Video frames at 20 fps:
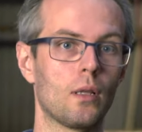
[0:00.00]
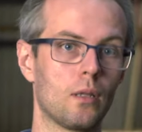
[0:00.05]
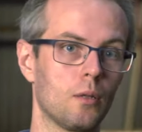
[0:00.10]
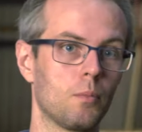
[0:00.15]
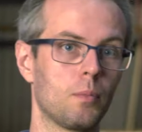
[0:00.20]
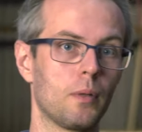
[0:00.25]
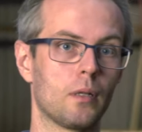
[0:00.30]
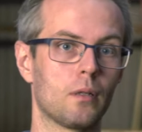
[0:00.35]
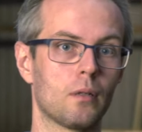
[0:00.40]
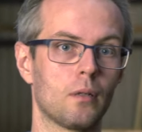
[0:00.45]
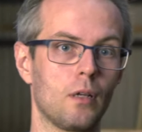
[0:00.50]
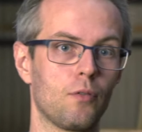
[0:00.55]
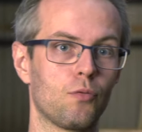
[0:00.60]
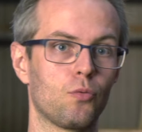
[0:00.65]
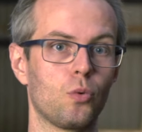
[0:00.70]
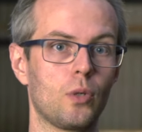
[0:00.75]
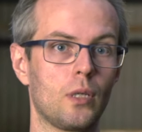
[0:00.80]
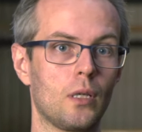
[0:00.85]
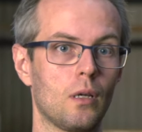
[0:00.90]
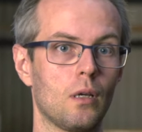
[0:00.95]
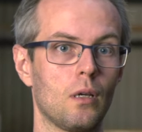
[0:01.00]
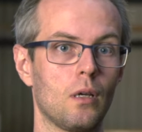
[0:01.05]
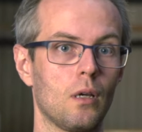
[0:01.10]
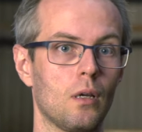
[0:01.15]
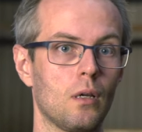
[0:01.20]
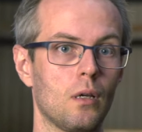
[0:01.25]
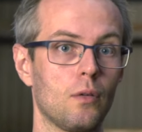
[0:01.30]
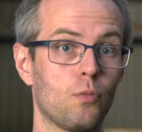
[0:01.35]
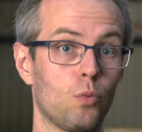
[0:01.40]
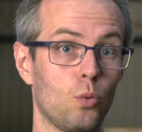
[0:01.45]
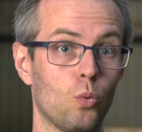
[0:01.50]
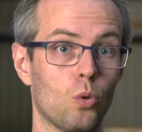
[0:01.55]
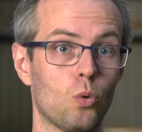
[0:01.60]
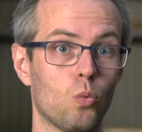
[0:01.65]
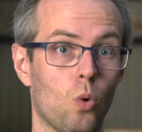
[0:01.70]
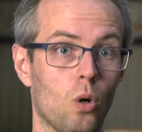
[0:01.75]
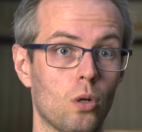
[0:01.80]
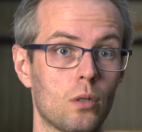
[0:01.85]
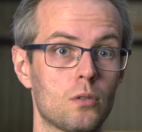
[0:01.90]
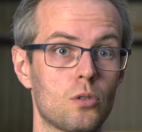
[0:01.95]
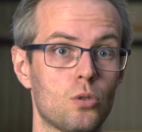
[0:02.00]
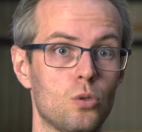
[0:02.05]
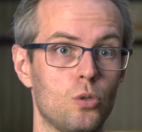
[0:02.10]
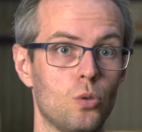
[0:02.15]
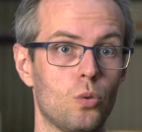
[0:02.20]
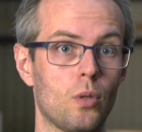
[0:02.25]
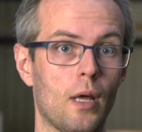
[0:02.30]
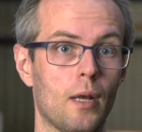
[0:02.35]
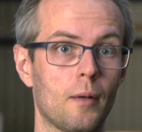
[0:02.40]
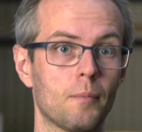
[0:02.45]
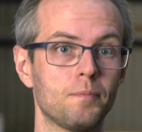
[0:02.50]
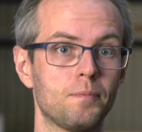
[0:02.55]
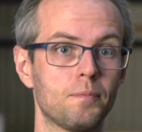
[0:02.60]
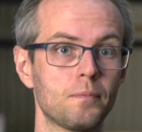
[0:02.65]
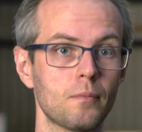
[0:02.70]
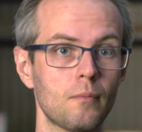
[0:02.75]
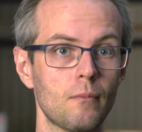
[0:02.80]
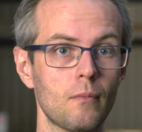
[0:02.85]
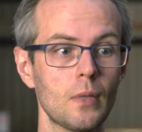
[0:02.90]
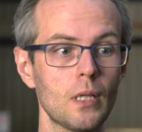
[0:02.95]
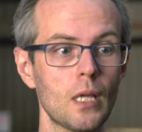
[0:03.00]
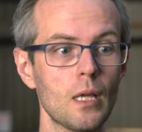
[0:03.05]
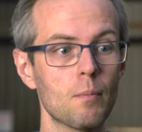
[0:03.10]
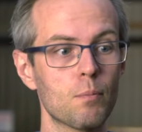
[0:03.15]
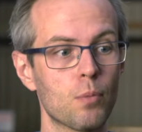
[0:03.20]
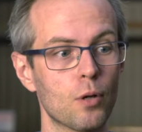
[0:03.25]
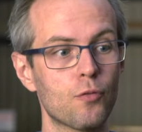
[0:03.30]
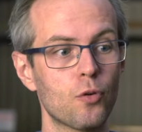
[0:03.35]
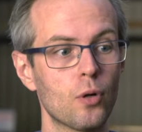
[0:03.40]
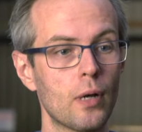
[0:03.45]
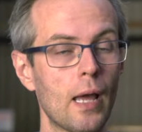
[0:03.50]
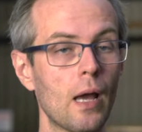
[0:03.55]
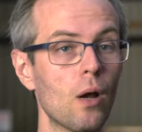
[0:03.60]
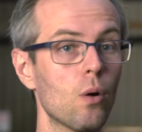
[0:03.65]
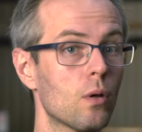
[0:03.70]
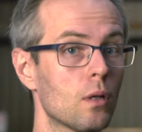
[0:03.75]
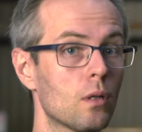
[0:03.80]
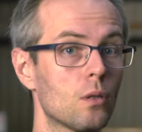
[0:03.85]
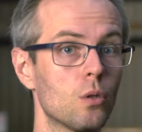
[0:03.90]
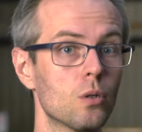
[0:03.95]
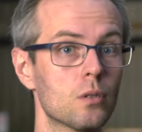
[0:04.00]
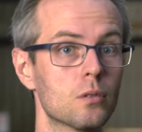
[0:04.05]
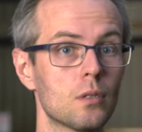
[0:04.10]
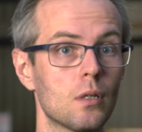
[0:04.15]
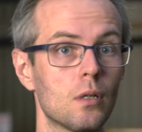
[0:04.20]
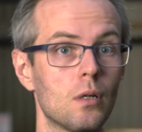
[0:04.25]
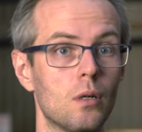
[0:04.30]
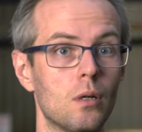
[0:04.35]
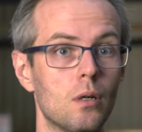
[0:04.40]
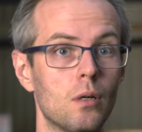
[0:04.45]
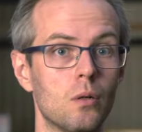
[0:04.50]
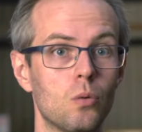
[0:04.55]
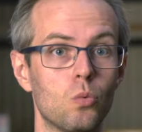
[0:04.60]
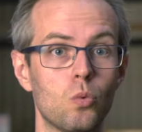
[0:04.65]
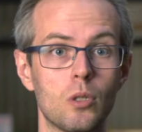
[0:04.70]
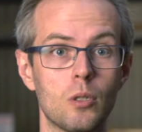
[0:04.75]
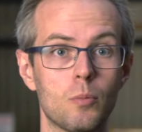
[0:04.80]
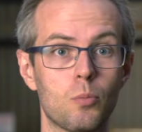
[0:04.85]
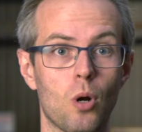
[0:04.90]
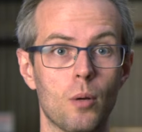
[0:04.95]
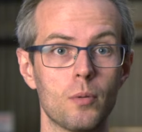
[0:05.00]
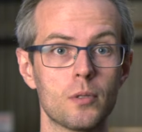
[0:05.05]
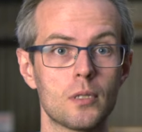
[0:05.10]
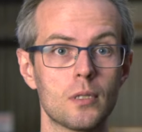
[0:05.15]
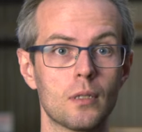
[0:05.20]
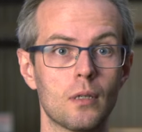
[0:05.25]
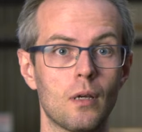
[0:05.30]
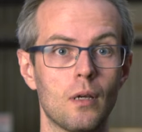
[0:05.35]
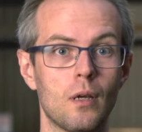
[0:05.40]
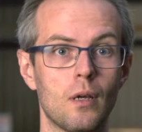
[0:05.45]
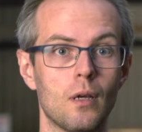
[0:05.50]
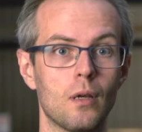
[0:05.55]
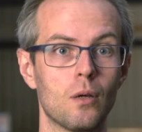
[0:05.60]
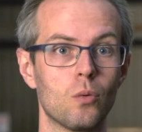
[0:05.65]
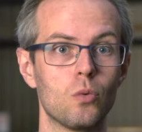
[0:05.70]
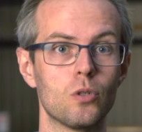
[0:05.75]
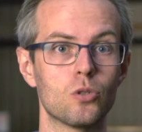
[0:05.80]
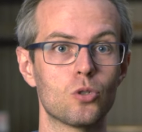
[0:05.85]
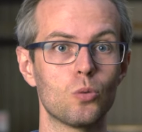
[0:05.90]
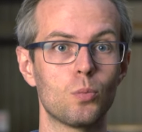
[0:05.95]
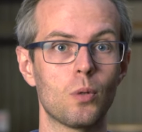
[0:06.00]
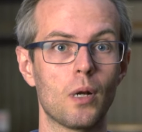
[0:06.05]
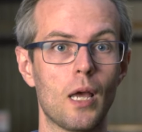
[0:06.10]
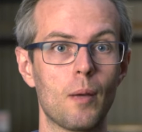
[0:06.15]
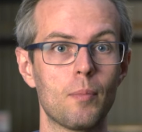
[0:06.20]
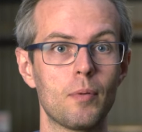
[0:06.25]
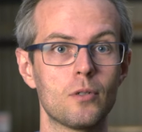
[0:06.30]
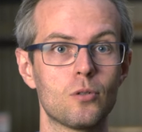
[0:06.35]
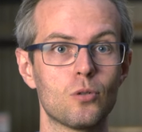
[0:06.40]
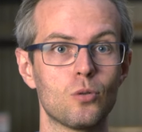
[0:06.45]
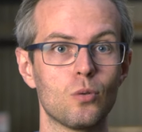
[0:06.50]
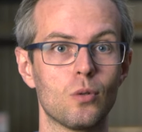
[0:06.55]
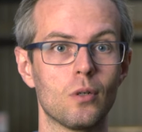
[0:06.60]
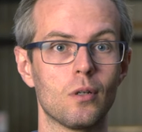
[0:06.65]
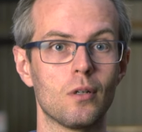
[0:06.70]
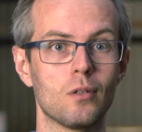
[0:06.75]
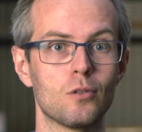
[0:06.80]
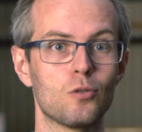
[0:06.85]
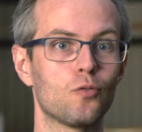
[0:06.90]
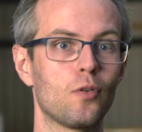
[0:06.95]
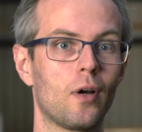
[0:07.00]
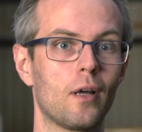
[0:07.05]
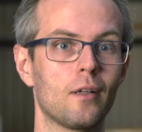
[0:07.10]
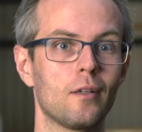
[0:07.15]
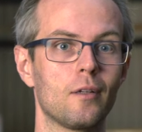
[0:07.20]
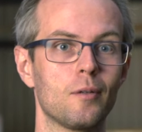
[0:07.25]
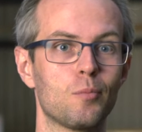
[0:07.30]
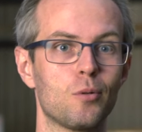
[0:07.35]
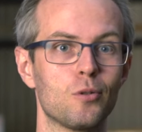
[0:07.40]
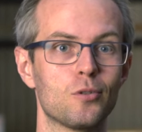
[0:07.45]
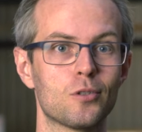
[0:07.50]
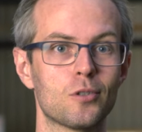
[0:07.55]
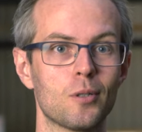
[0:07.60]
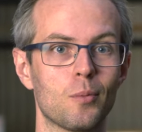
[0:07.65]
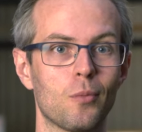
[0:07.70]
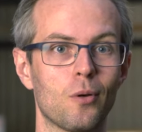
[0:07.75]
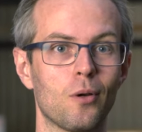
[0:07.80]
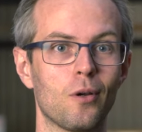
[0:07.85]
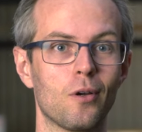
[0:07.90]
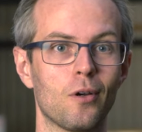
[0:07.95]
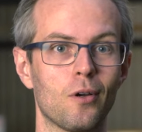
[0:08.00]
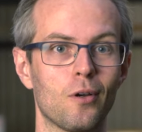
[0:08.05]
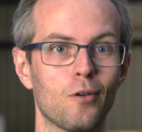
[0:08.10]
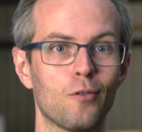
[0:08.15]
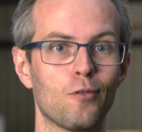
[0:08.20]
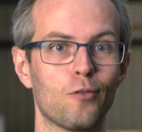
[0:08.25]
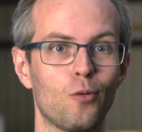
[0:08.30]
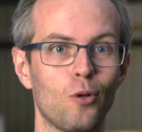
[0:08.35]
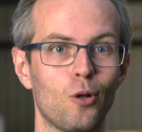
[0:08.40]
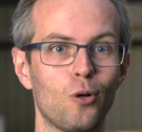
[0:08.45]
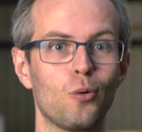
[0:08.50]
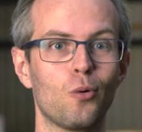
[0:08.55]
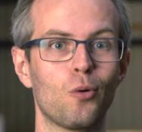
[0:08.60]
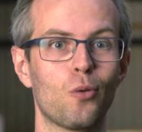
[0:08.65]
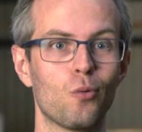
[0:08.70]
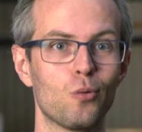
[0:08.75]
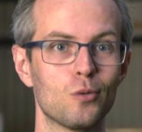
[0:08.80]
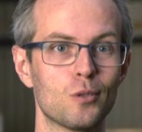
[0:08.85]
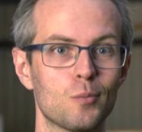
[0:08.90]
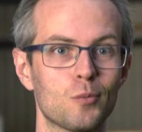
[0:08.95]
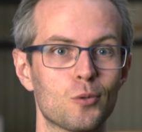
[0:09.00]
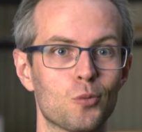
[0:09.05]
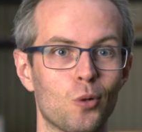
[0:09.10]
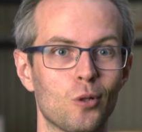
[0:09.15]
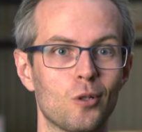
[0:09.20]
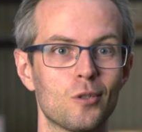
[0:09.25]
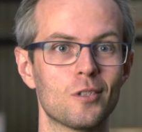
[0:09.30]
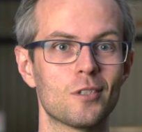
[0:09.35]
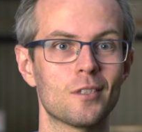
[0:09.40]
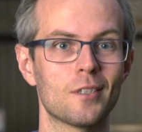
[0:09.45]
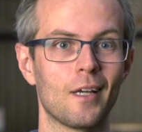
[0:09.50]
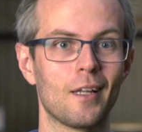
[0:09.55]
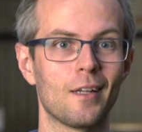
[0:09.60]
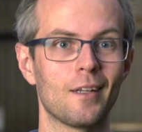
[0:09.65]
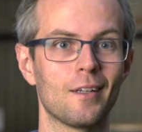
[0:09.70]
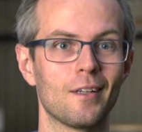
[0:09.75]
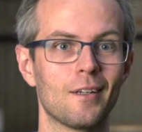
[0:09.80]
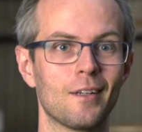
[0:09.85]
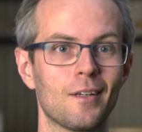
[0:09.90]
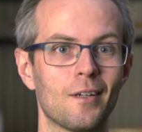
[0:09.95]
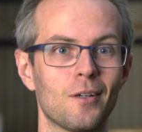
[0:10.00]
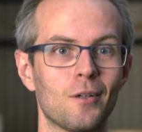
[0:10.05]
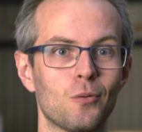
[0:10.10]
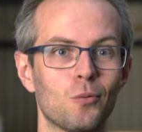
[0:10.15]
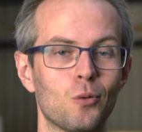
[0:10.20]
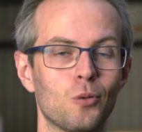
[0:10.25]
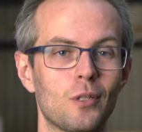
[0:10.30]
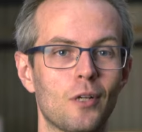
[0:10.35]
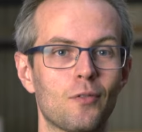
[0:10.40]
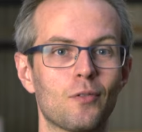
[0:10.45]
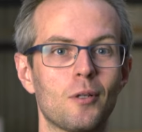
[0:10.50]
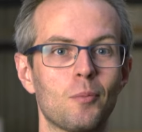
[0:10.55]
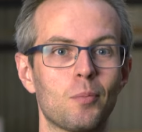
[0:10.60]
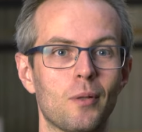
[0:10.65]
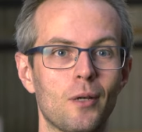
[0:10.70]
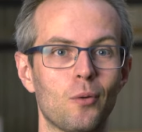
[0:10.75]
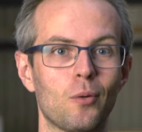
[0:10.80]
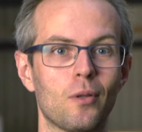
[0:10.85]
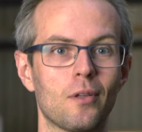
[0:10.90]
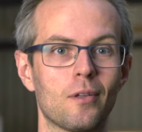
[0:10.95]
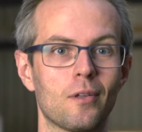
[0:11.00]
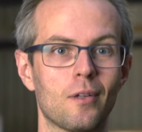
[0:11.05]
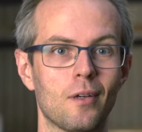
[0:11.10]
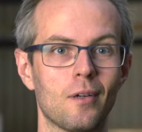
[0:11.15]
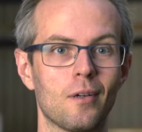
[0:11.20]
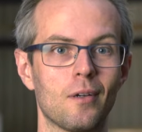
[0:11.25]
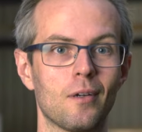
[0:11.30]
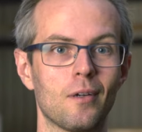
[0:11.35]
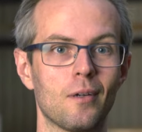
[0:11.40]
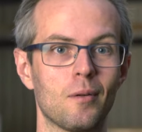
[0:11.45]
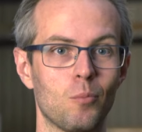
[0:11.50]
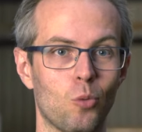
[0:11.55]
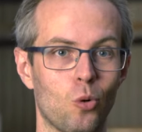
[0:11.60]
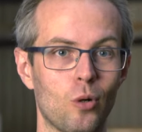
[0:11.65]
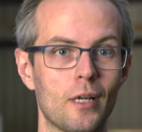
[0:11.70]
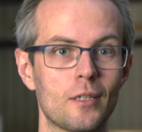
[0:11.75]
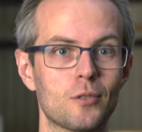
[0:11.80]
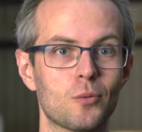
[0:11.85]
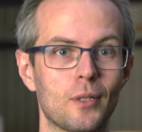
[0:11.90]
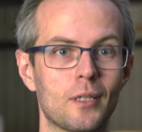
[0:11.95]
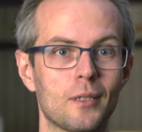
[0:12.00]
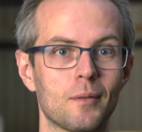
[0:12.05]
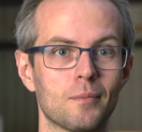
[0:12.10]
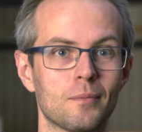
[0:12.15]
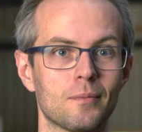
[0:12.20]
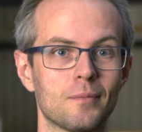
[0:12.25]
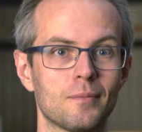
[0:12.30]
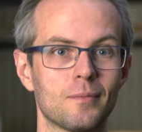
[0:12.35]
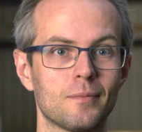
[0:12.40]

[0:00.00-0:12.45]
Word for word: a little bit if we would want to do that. But for now, it looks really promising. We're super happy to finally put some flow through some swirlers, and we'll definitely play with it more next week.